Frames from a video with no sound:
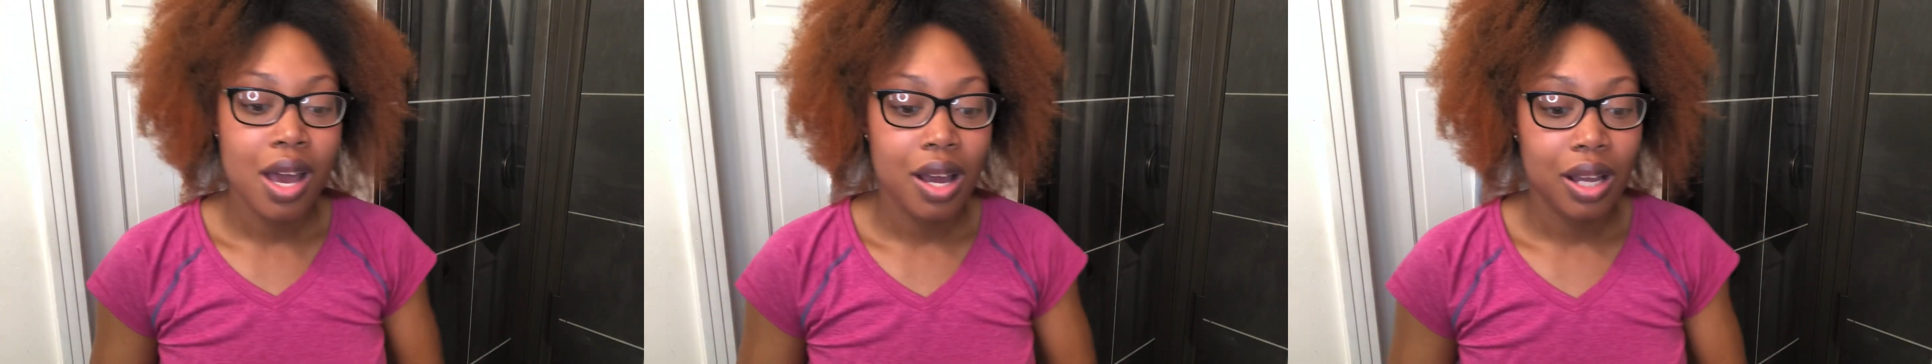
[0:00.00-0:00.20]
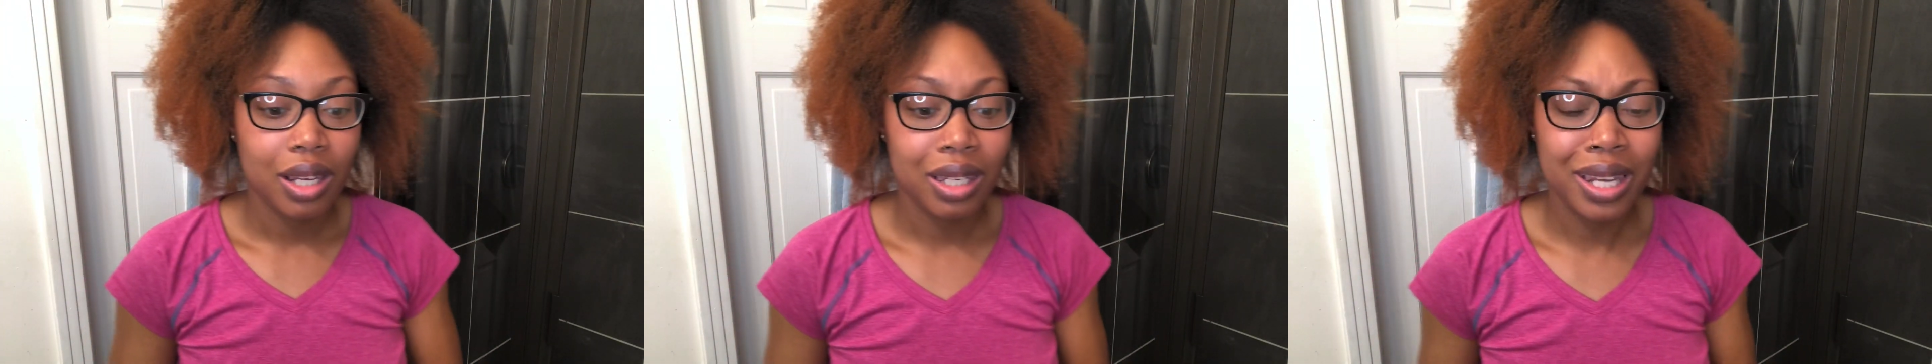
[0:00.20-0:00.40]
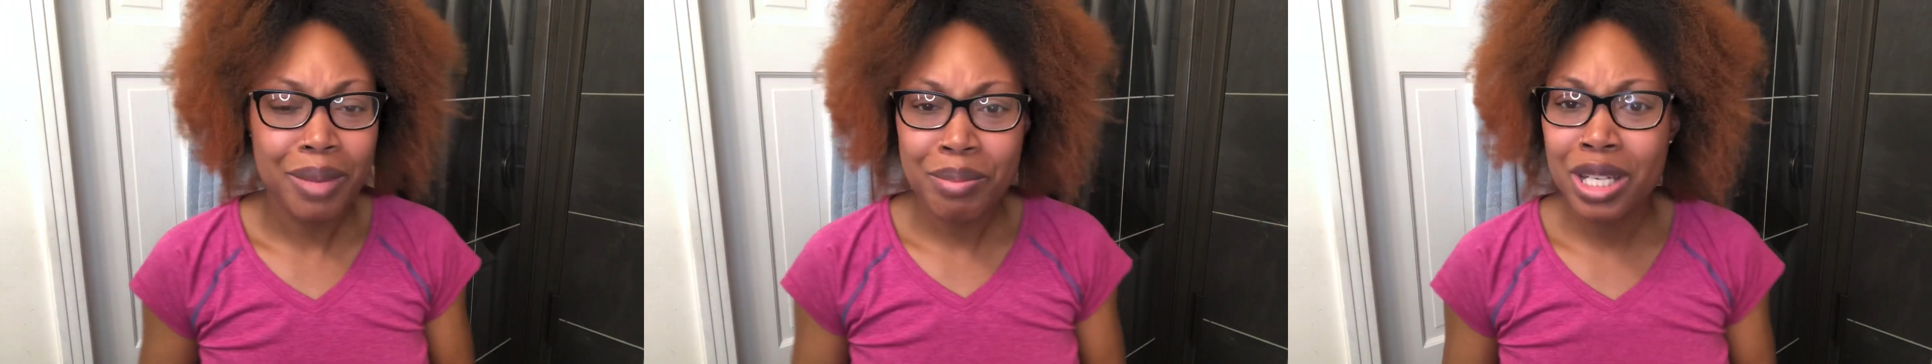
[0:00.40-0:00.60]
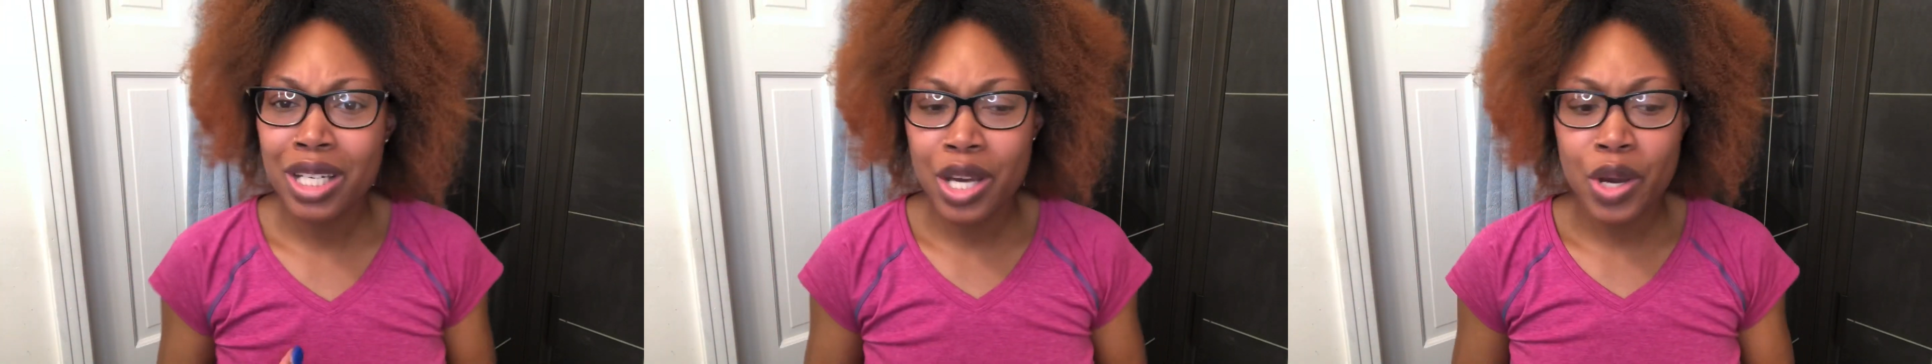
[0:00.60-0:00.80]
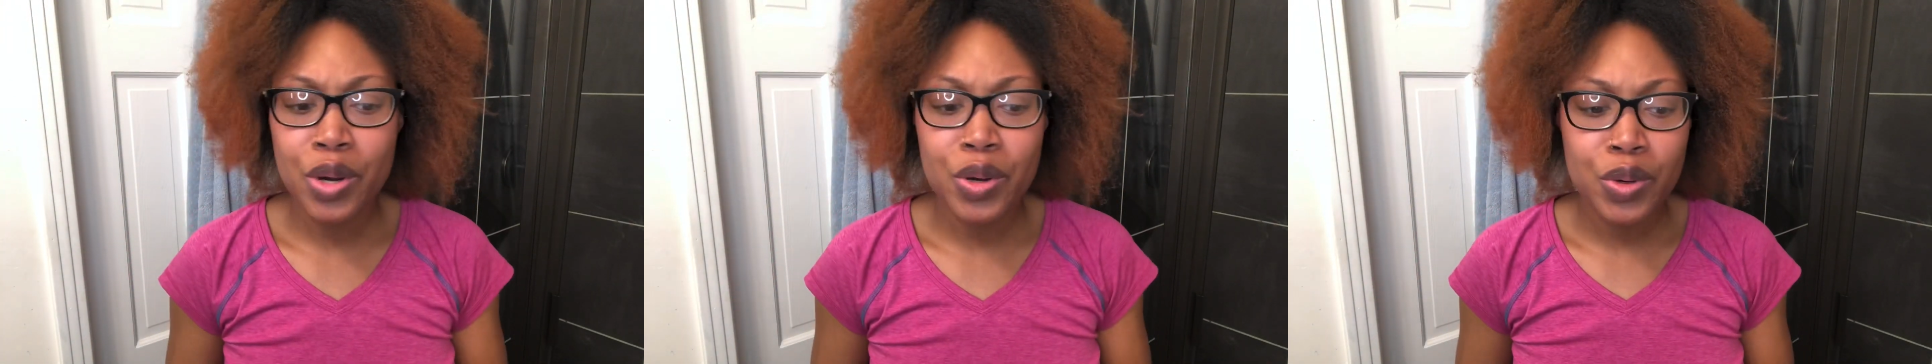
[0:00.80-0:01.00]
Let me
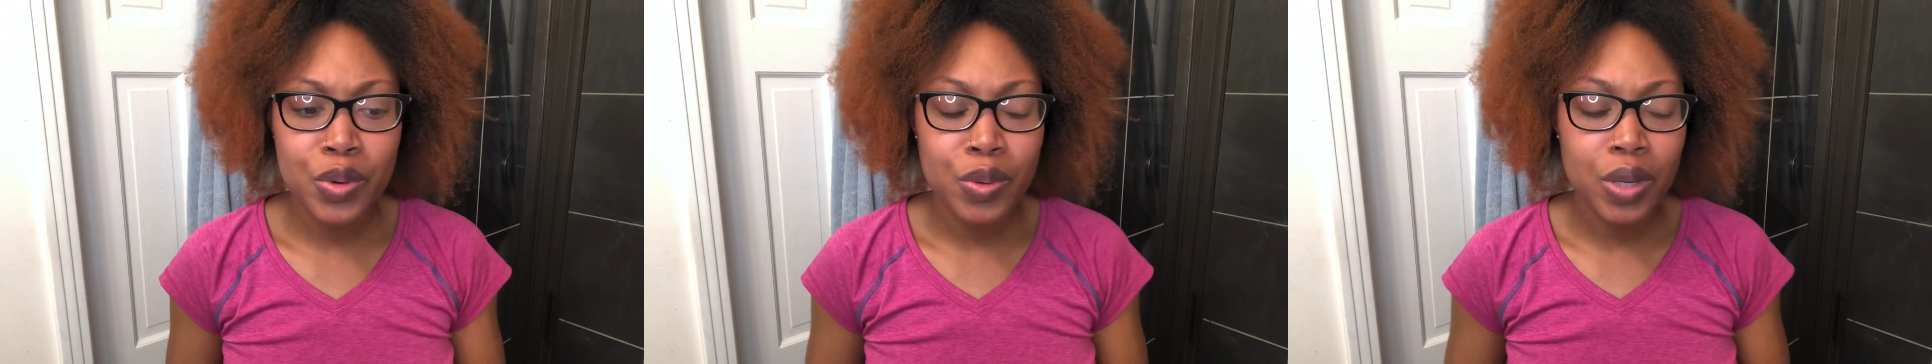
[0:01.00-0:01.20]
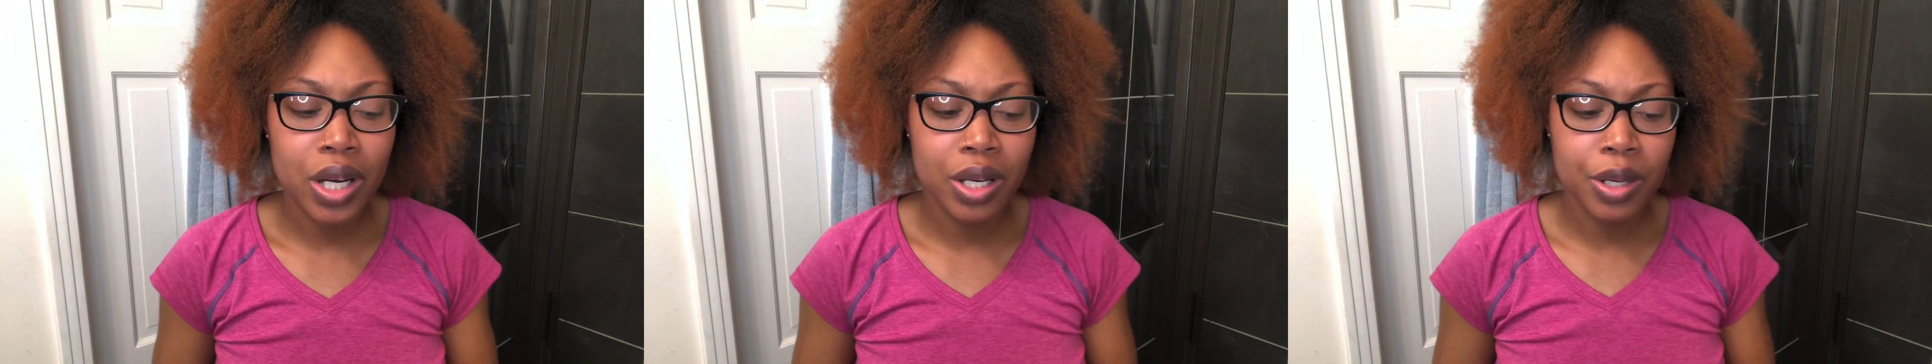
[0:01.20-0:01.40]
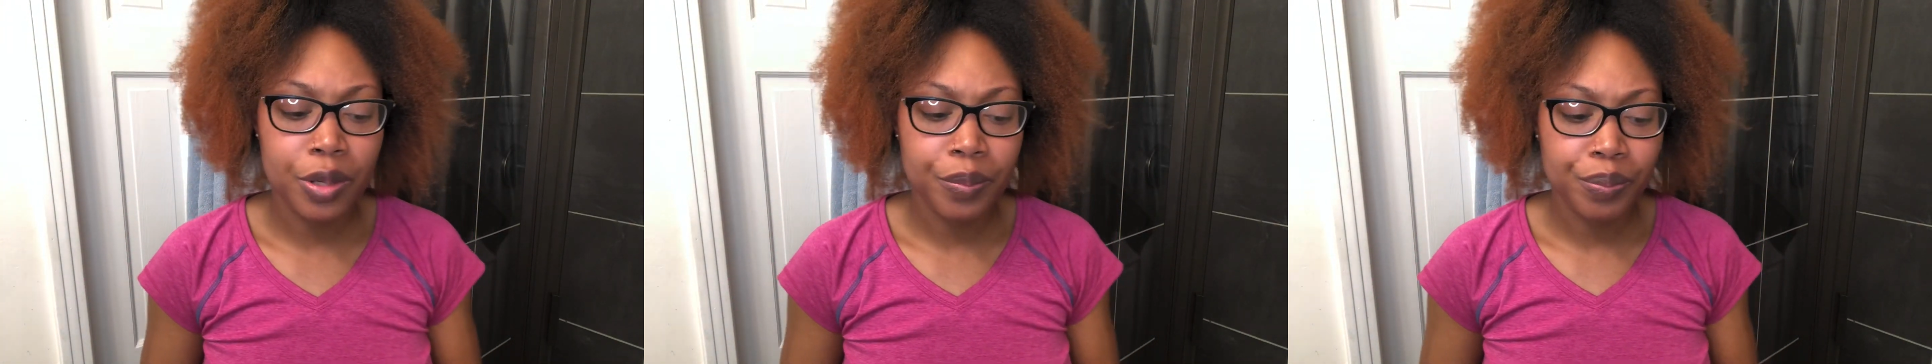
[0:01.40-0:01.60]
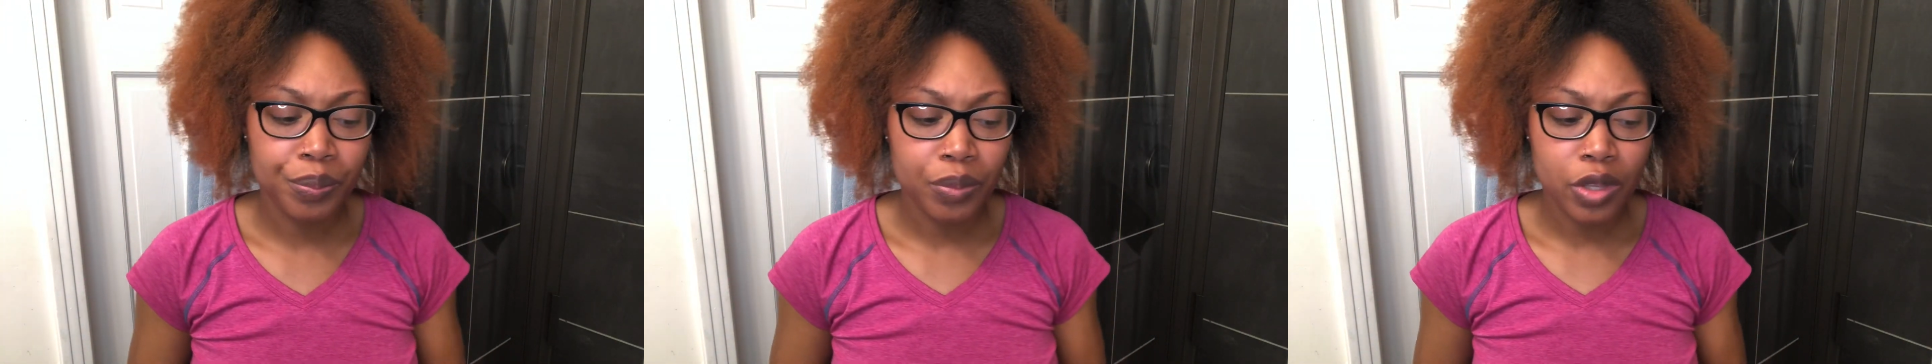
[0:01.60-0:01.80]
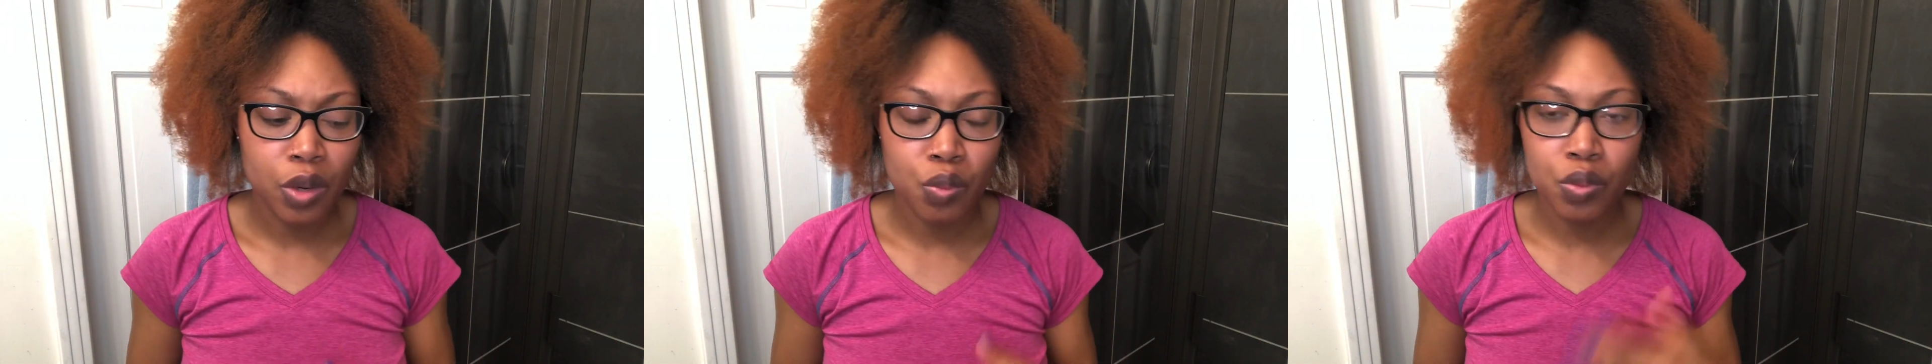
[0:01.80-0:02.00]
know
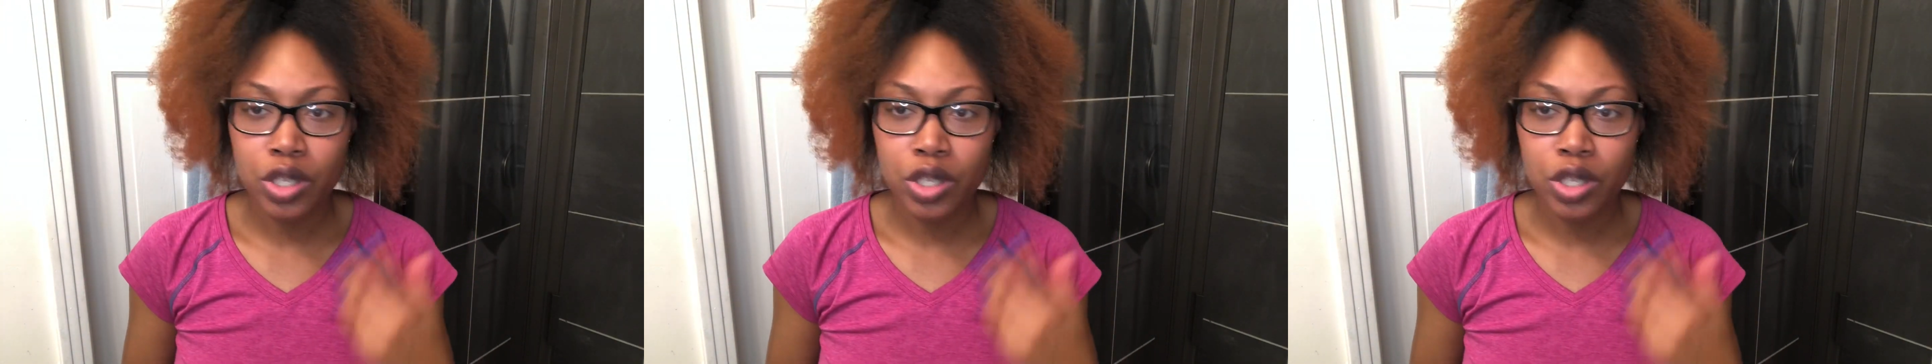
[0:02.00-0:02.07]
what